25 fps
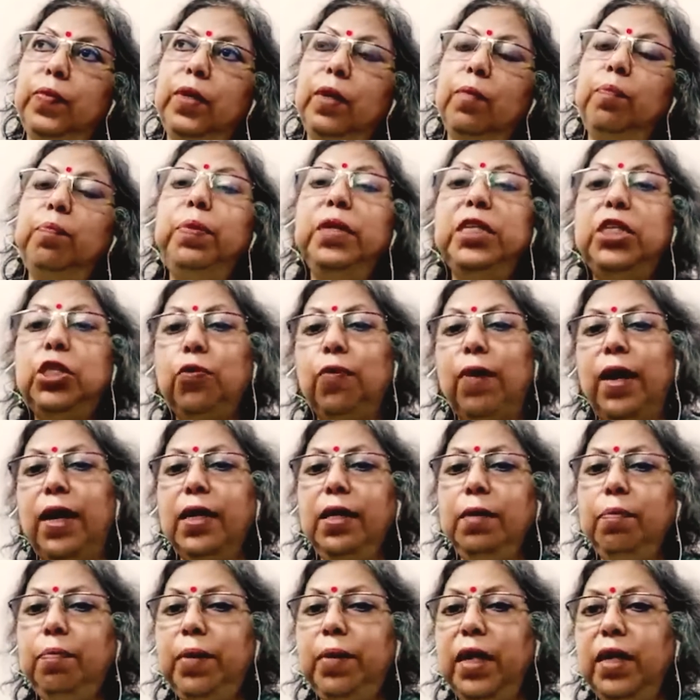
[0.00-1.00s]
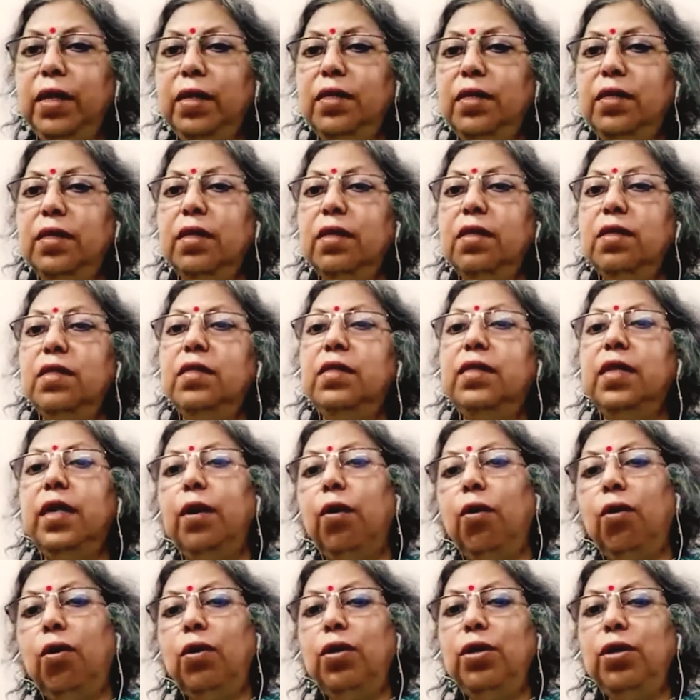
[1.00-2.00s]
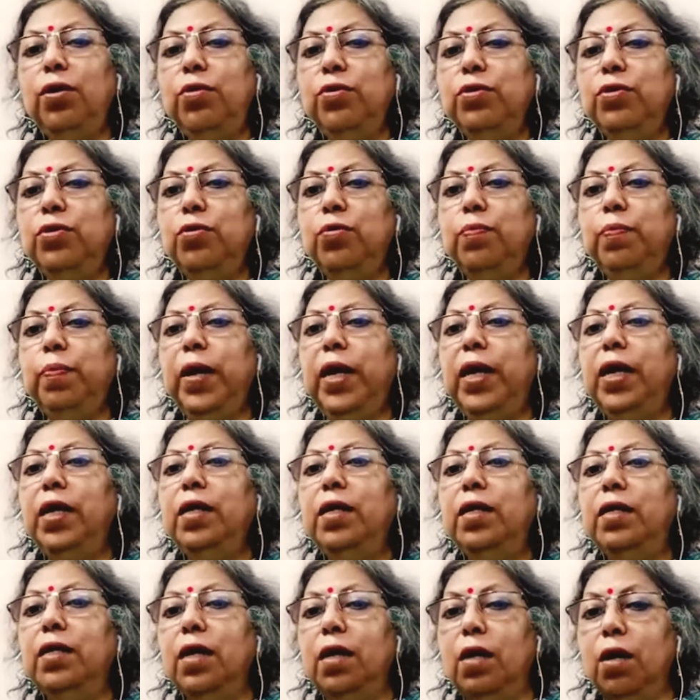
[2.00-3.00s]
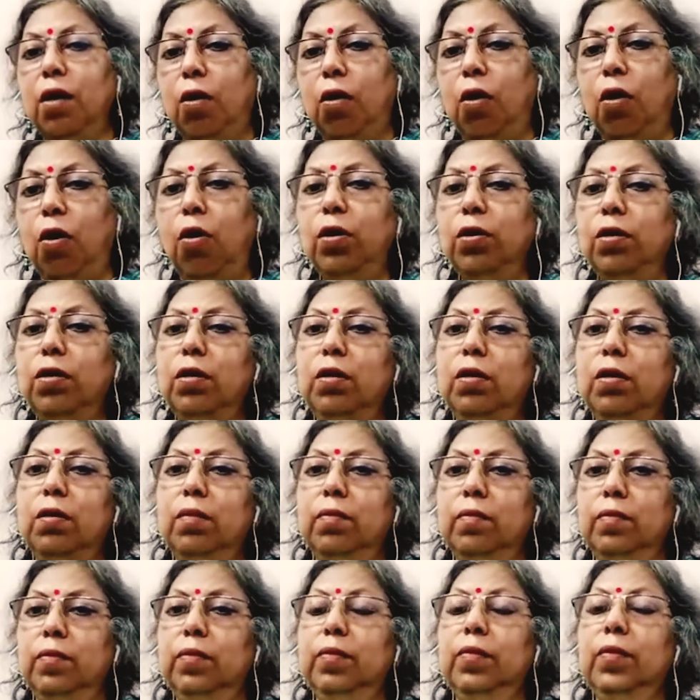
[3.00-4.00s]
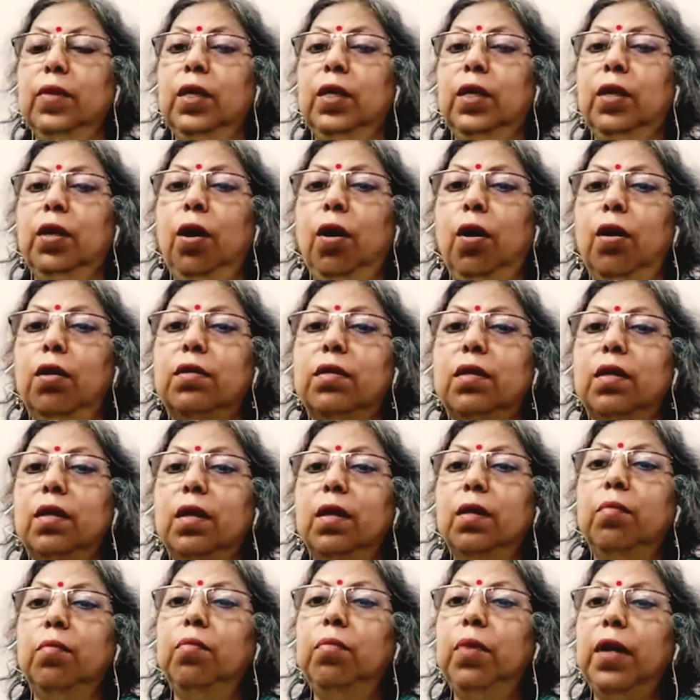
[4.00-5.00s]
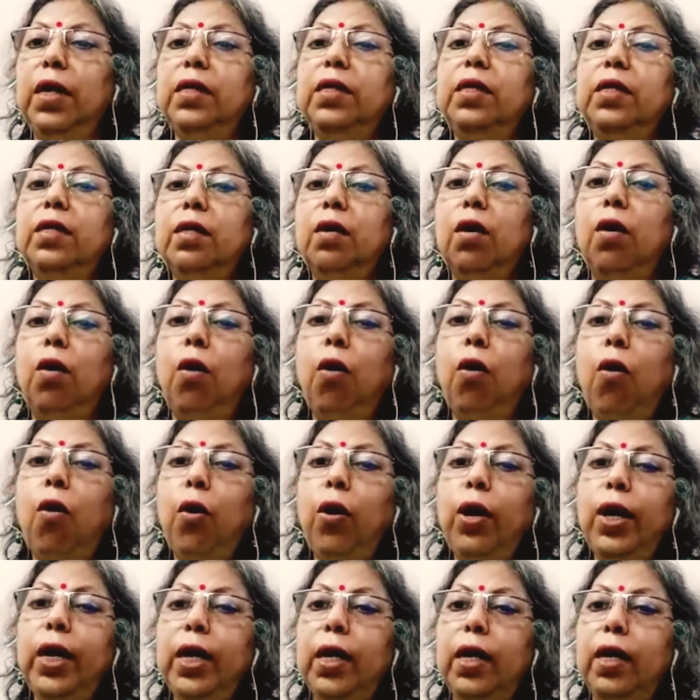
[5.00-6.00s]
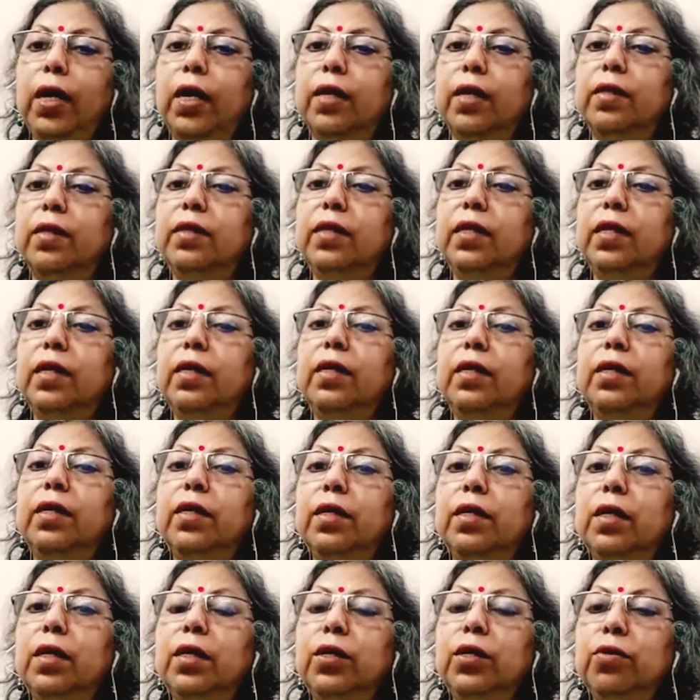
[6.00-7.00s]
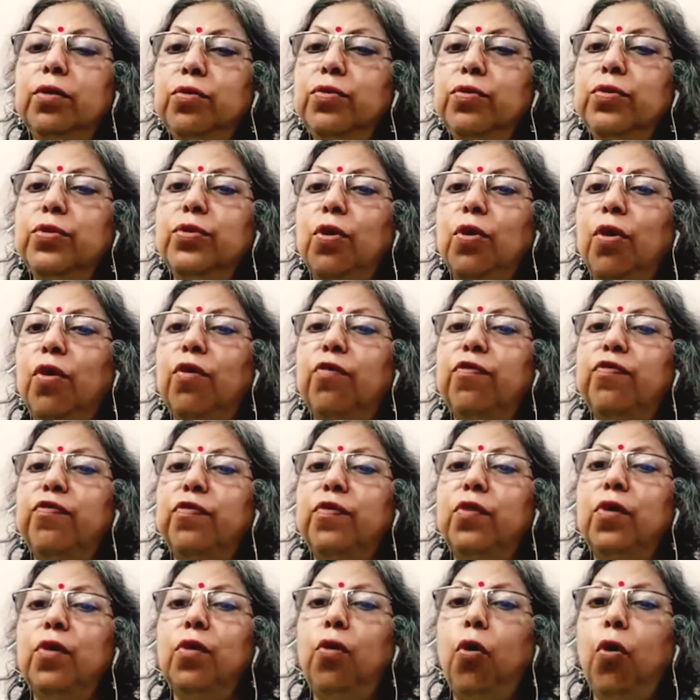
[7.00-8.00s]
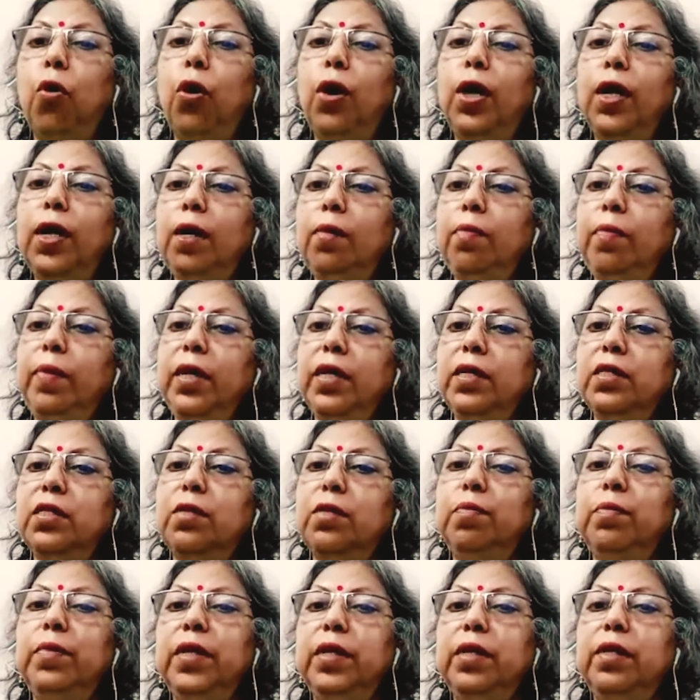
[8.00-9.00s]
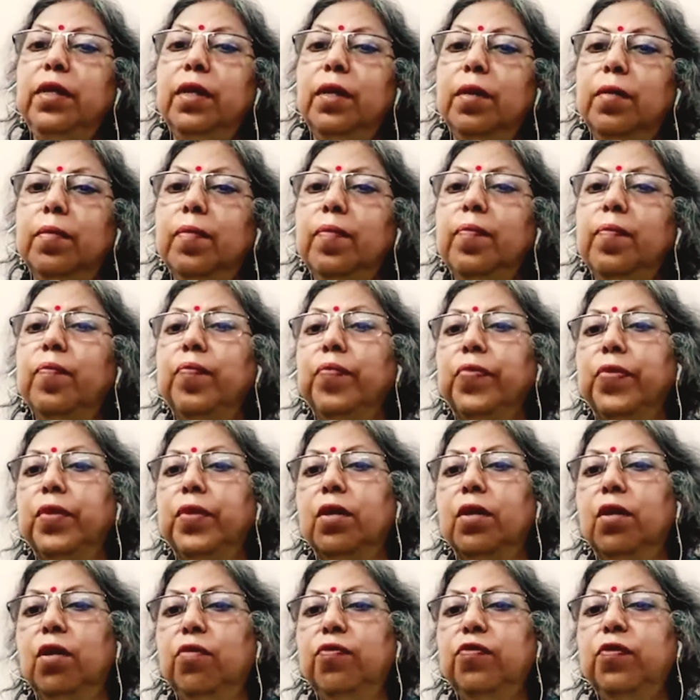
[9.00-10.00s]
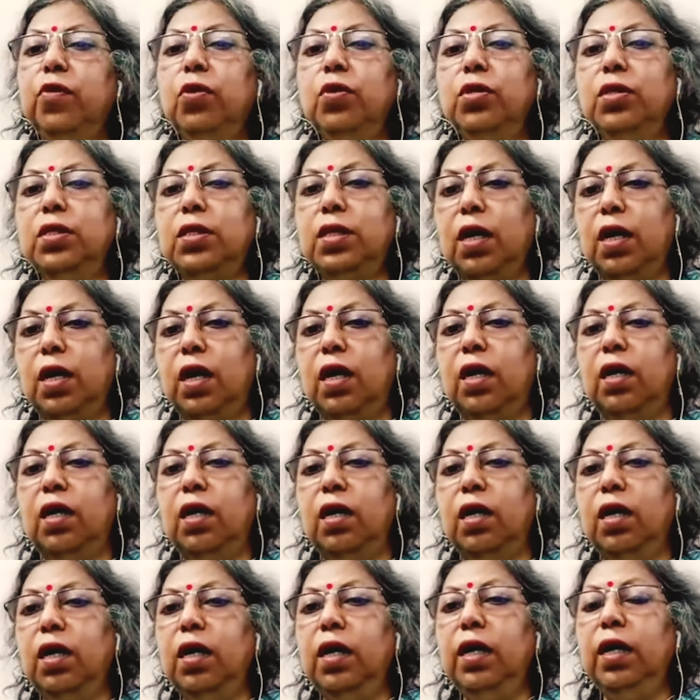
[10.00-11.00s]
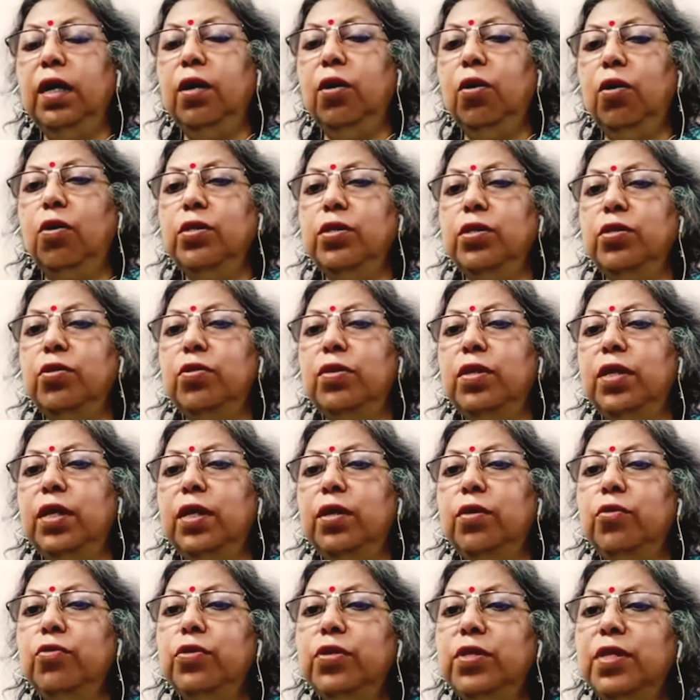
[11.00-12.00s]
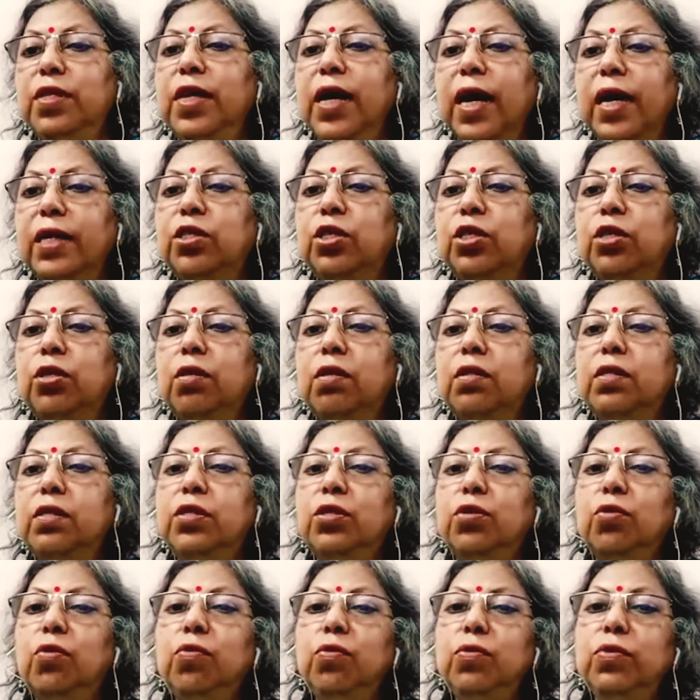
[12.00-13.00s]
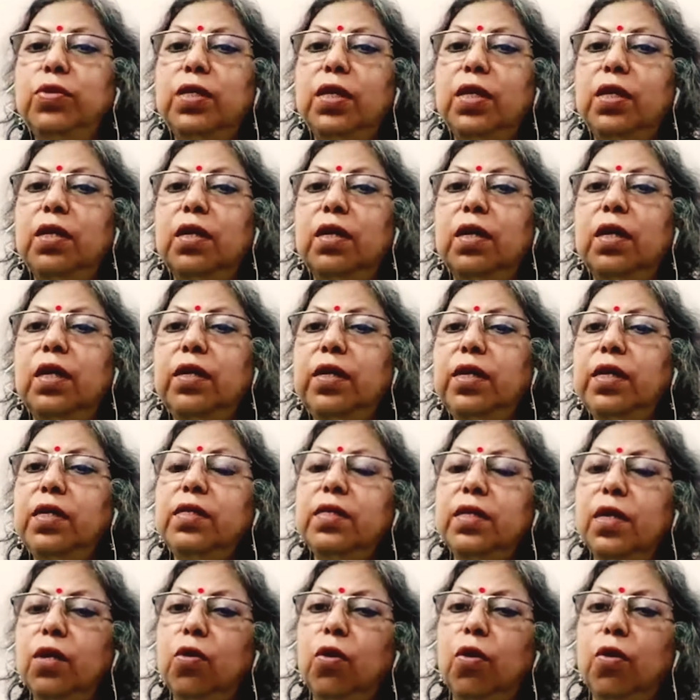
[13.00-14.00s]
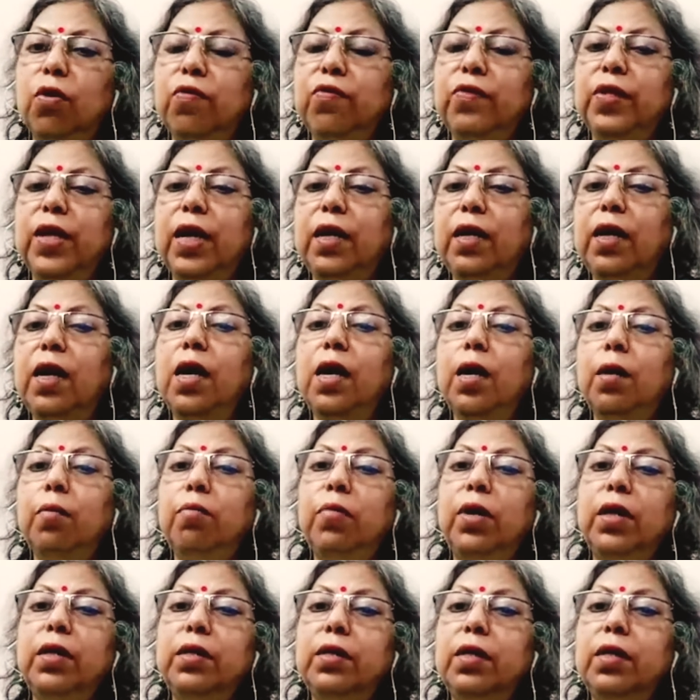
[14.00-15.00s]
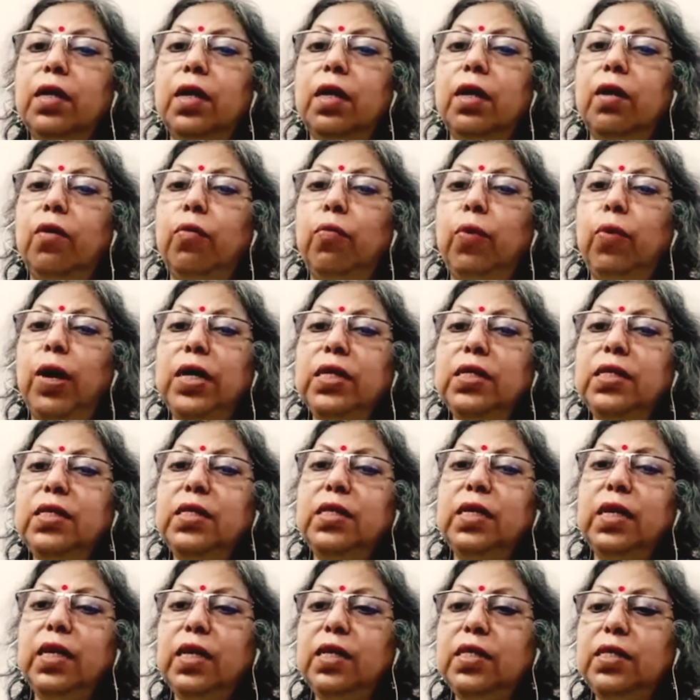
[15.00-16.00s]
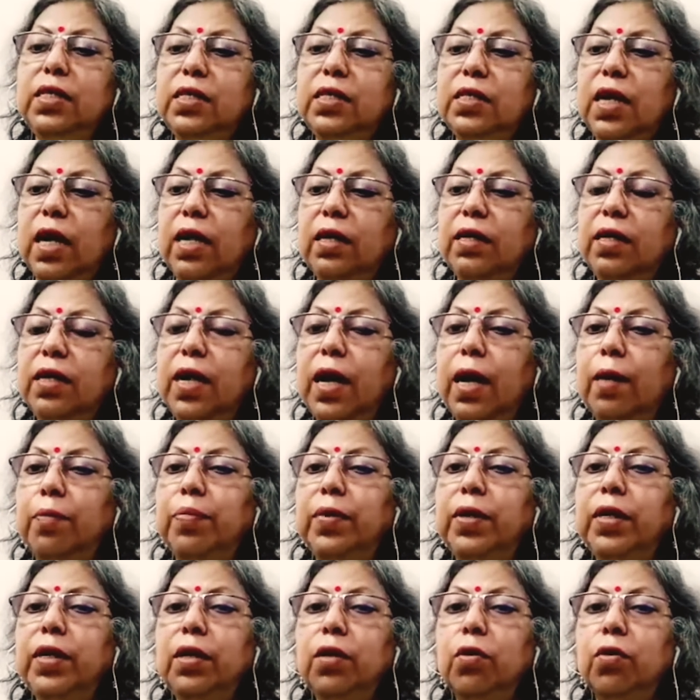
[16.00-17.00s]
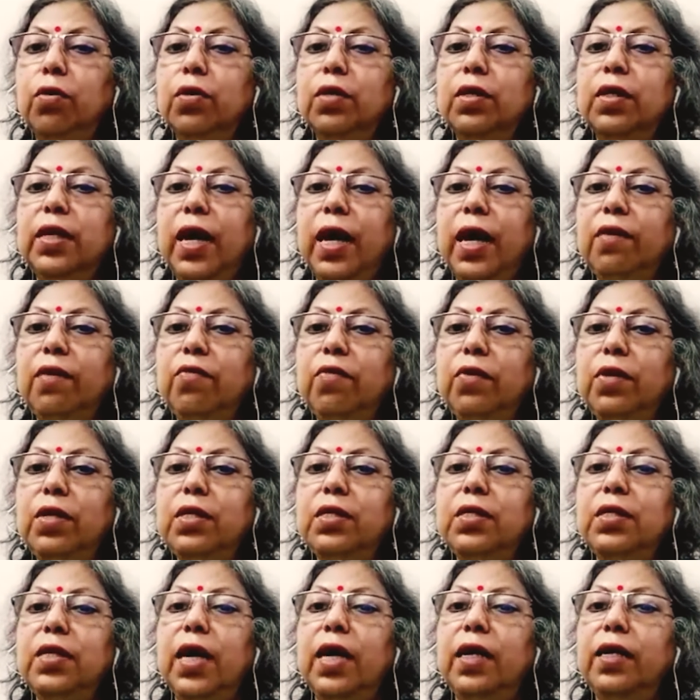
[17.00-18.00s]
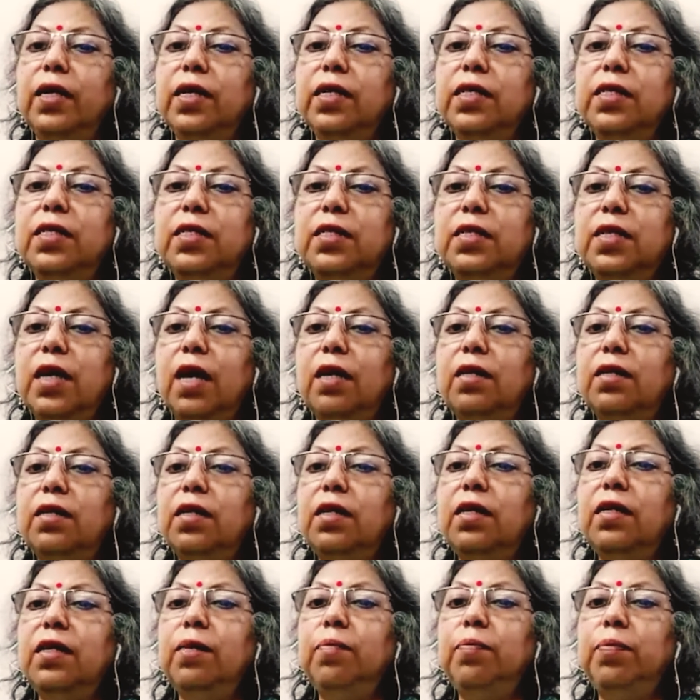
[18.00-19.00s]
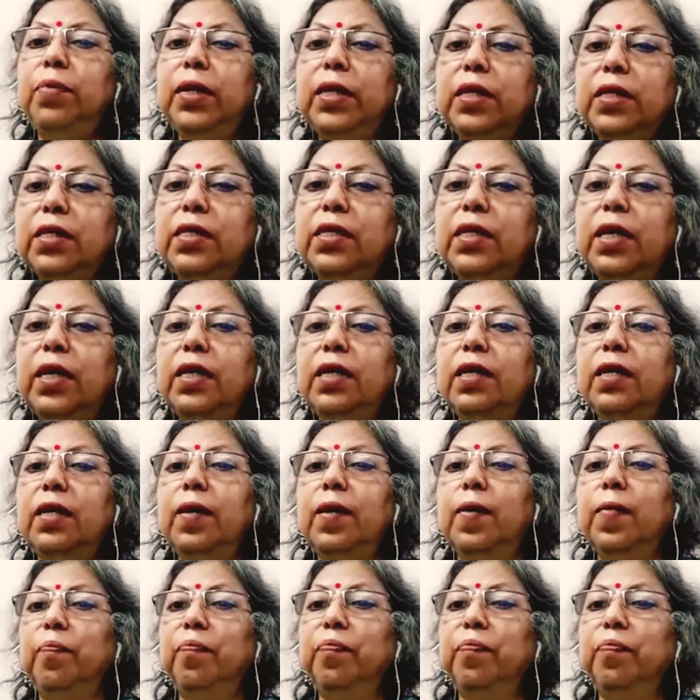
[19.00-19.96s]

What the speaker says: the pichwai painters, they all used to paint on cloth. But oil, the use of oil-based medium, of course, earlier also they used natural stones, ingredients and all of that. But once it started happening on canvas and it started depicting